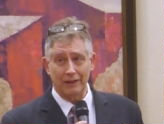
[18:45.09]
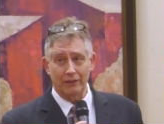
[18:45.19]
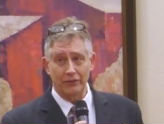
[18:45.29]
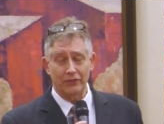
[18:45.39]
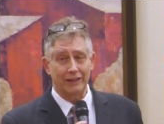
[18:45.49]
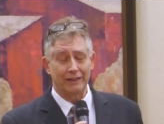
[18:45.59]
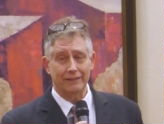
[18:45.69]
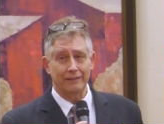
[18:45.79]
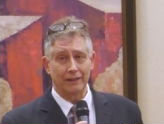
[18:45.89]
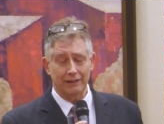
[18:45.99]
cells. It
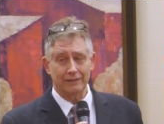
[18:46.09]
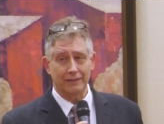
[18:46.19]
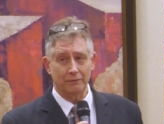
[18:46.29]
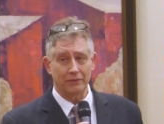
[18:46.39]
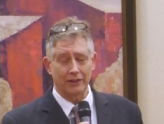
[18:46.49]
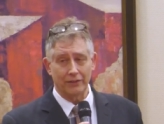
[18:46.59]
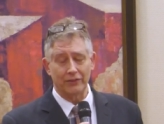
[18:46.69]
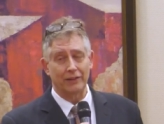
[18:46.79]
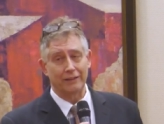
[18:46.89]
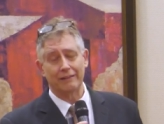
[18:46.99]
is not stem
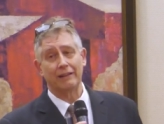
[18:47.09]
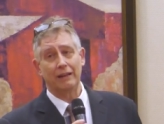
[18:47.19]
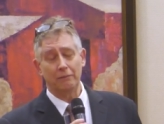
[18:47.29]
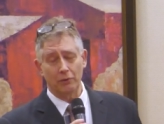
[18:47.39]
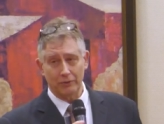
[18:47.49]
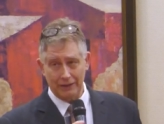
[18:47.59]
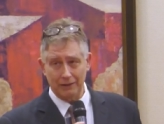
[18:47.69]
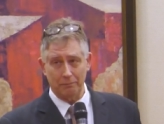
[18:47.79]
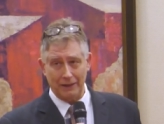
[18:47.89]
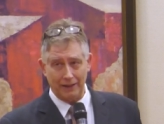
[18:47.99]
cells, it is
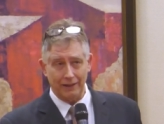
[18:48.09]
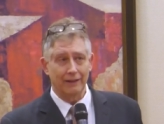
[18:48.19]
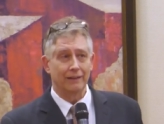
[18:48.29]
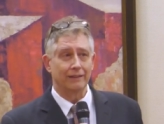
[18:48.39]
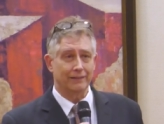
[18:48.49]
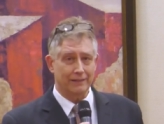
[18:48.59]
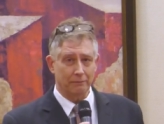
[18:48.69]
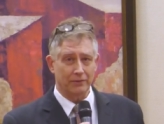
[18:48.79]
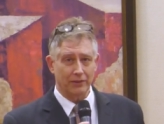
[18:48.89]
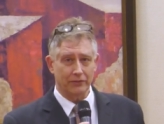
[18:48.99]
chemotherapy. The
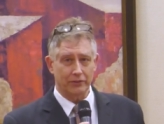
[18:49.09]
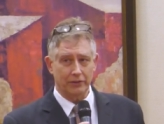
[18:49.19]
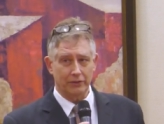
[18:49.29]
stem cells are